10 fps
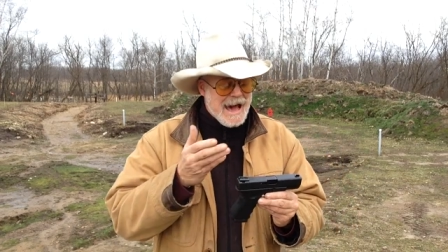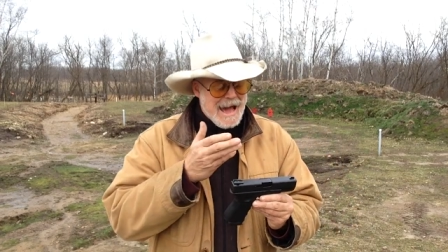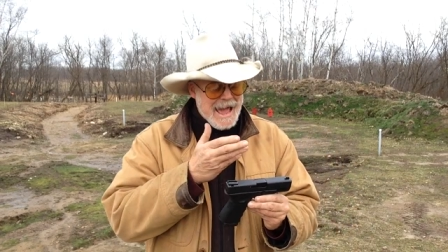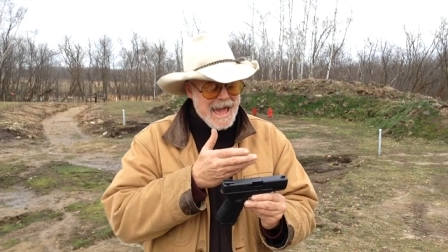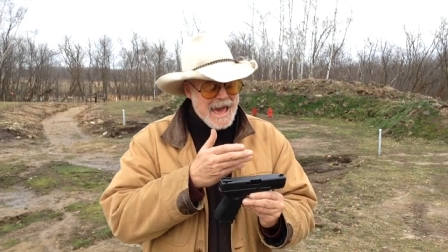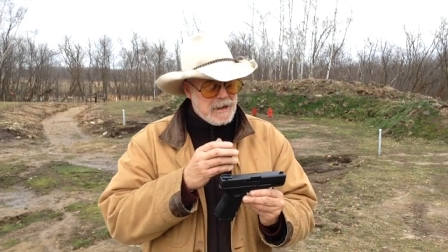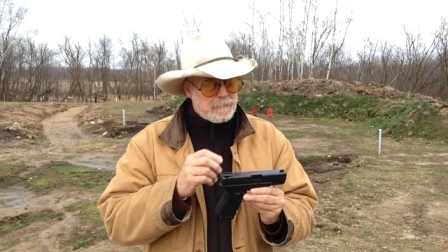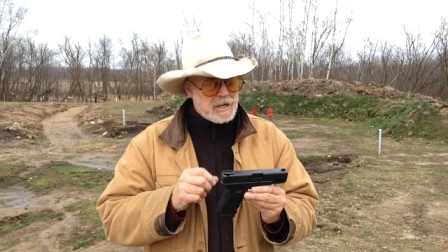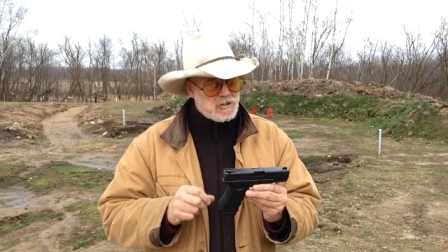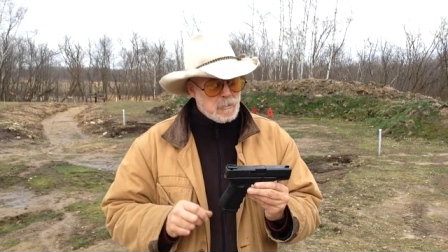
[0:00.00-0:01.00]
I had a
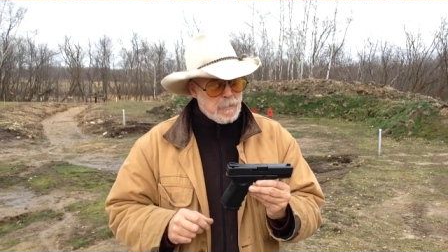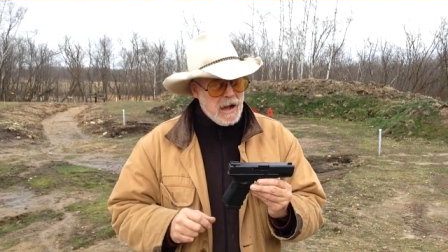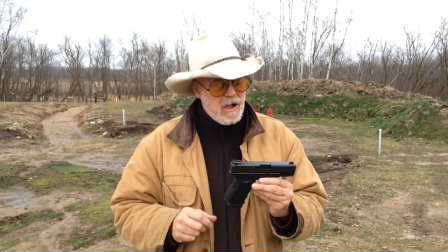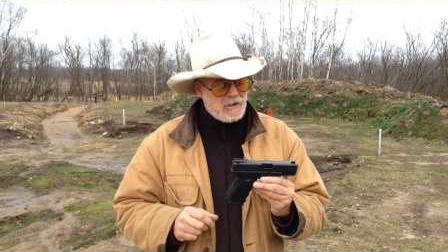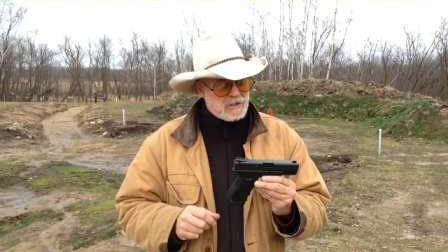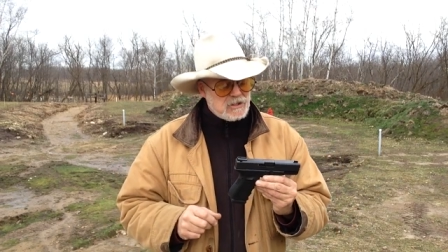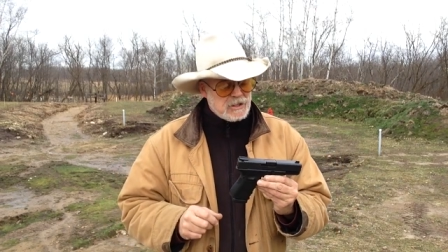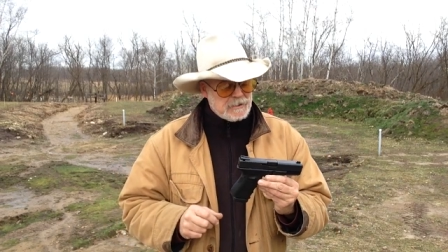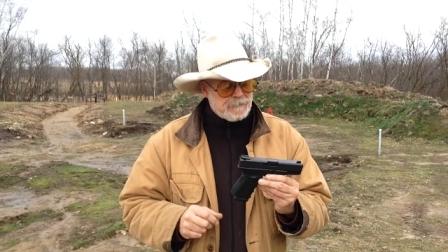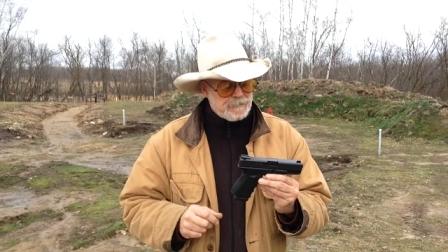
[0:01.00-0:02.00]

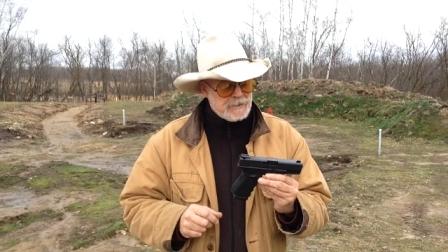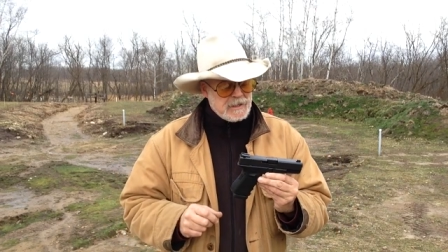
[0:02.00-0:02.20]
Metropolitan